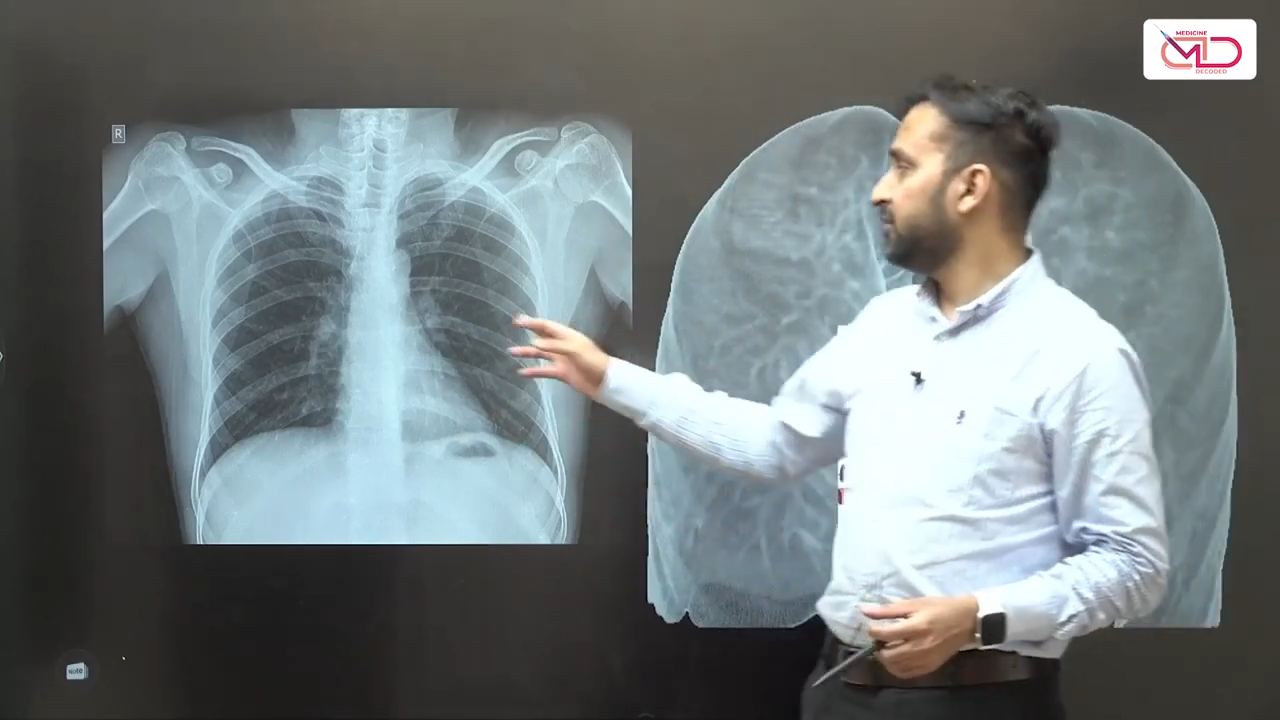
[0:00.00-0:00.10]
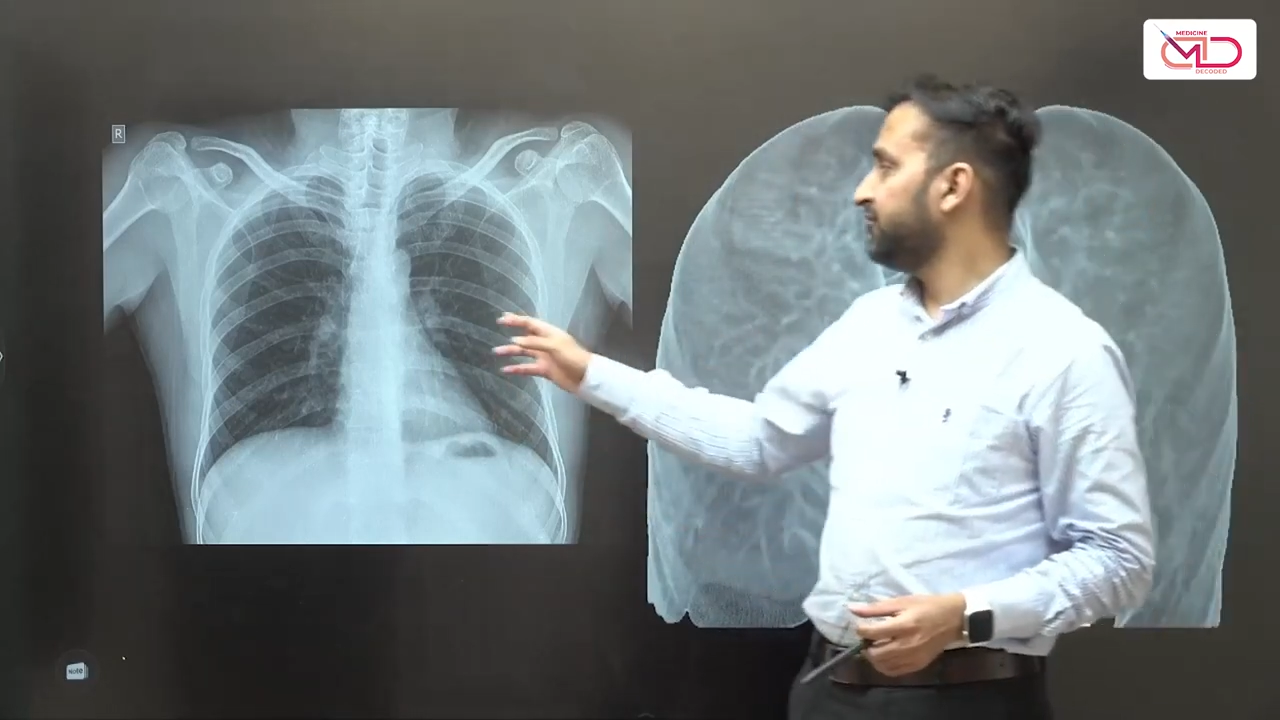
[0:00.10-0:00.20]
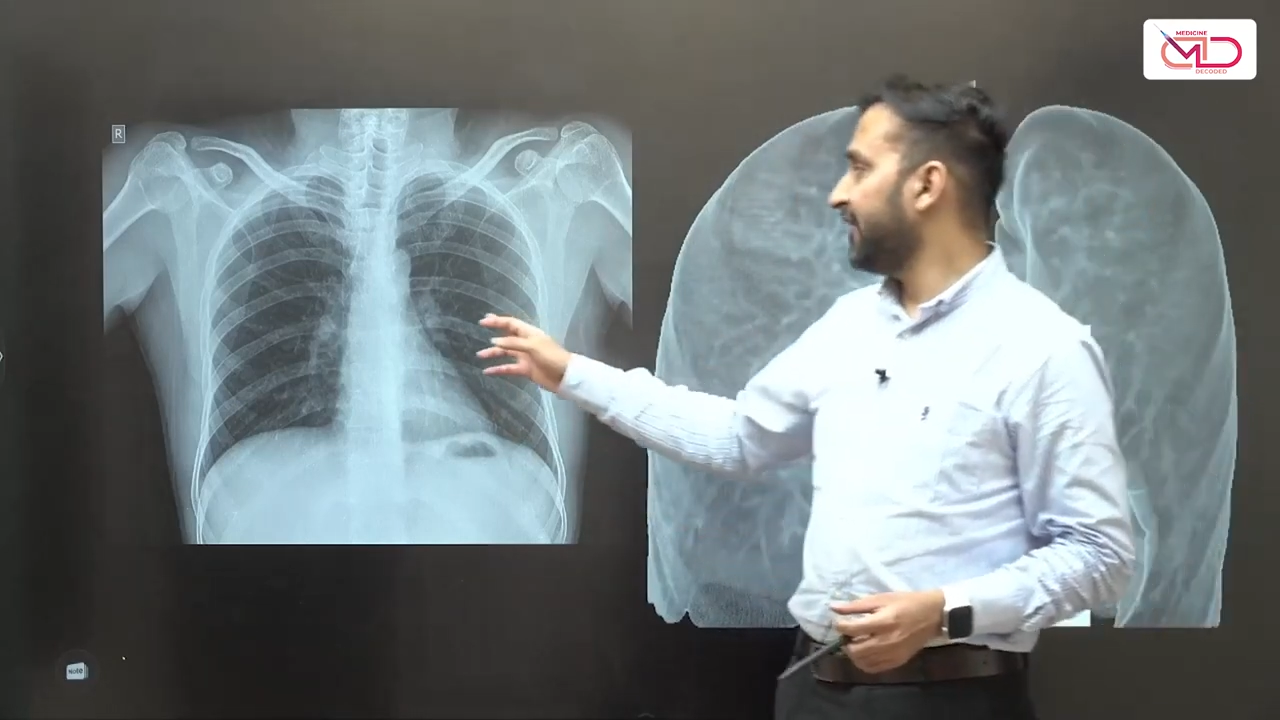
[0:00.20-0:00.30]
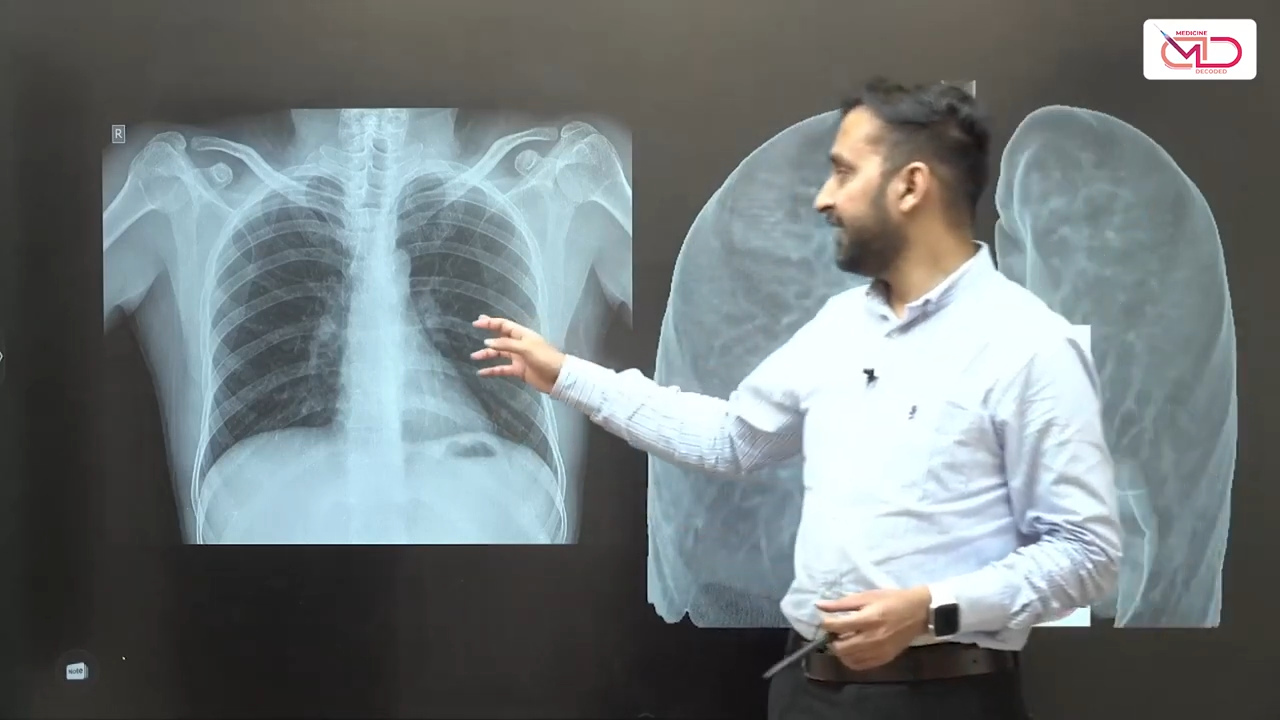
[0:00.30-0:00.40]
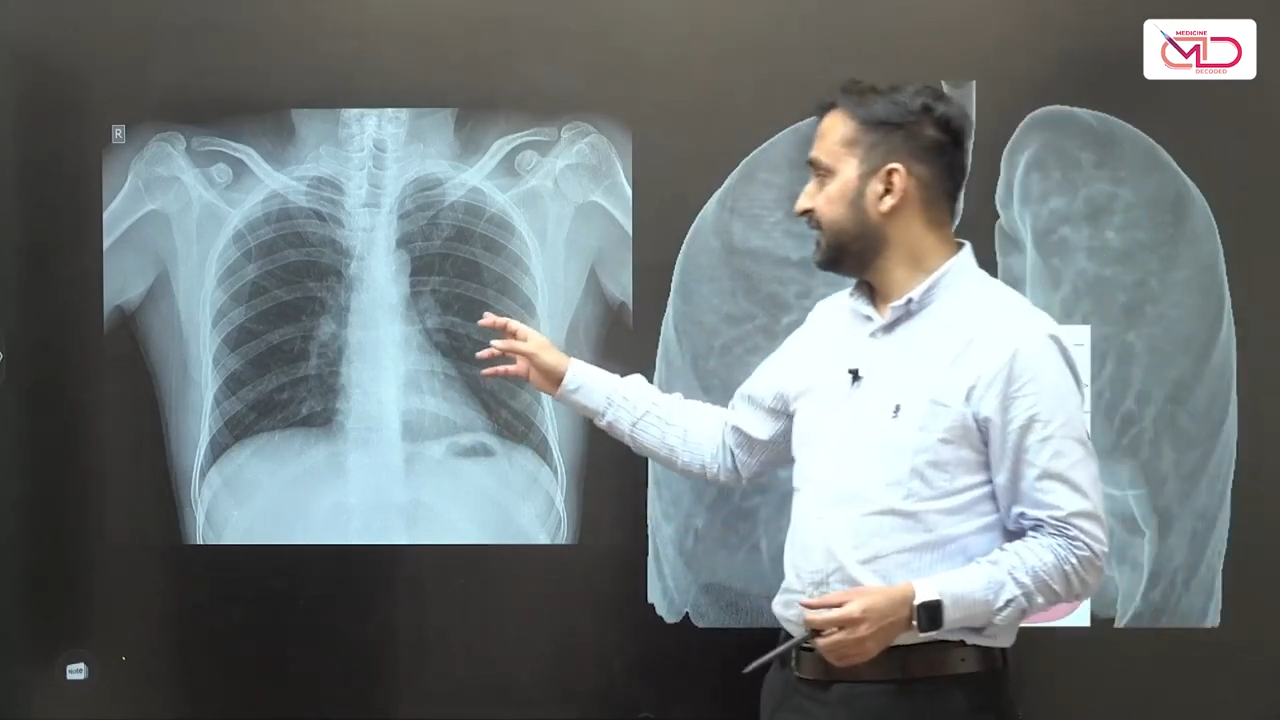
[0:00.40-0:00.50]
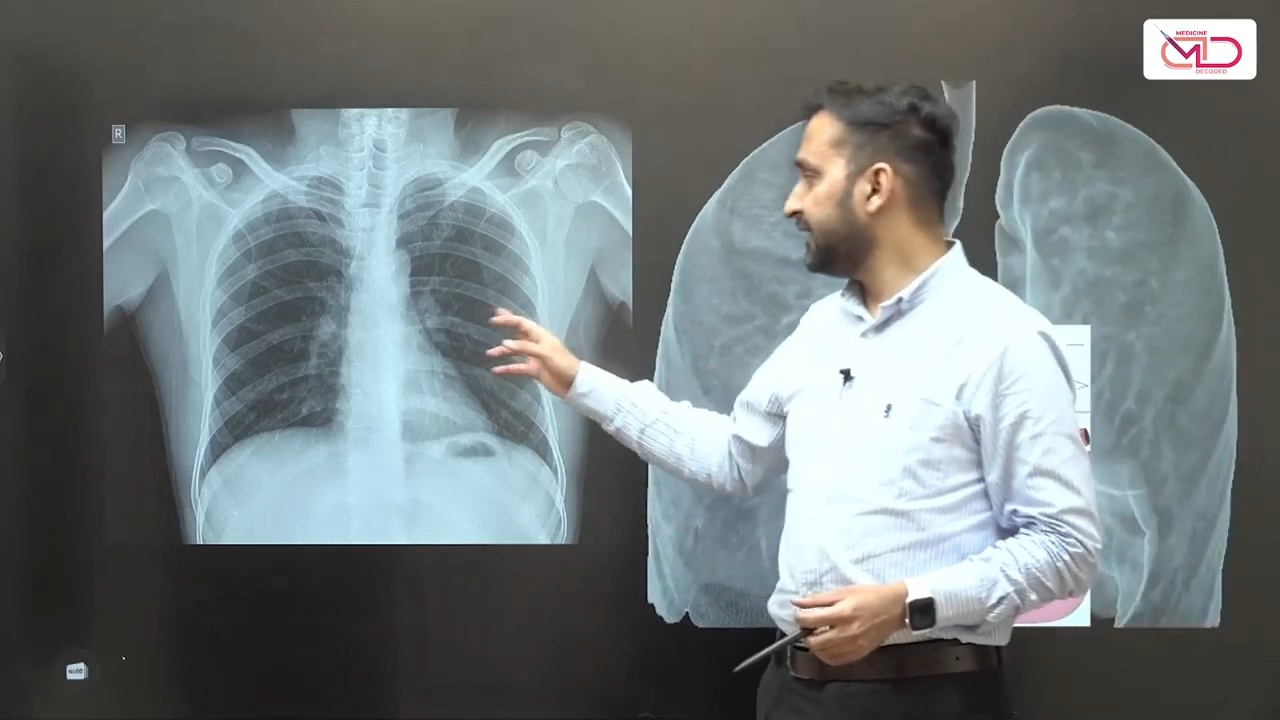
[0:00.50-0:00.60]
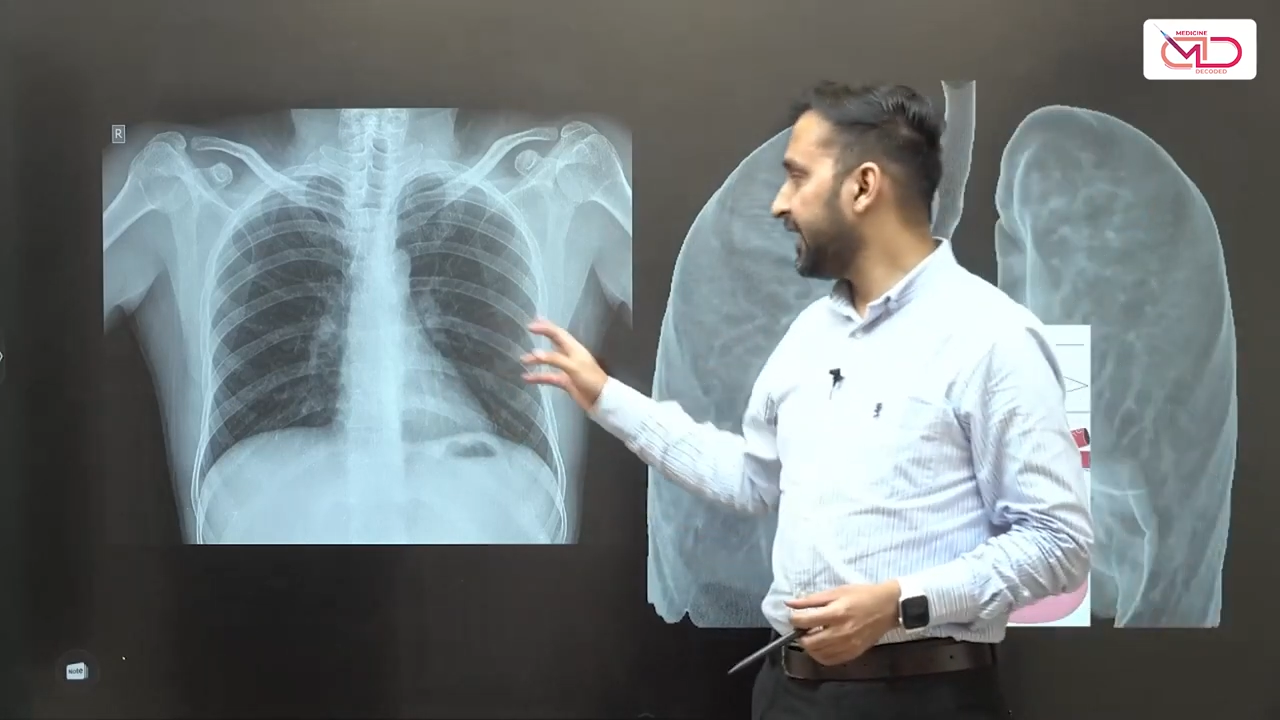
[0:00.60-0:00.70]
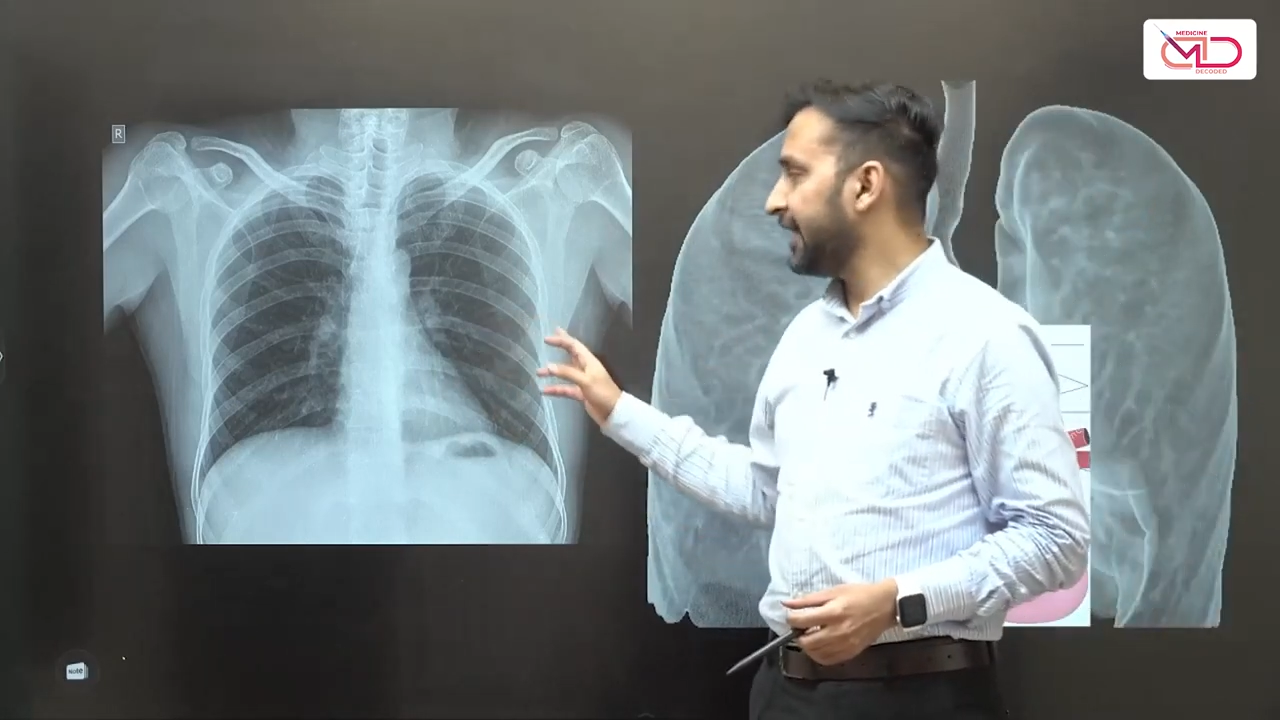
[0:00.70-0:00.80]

be whiter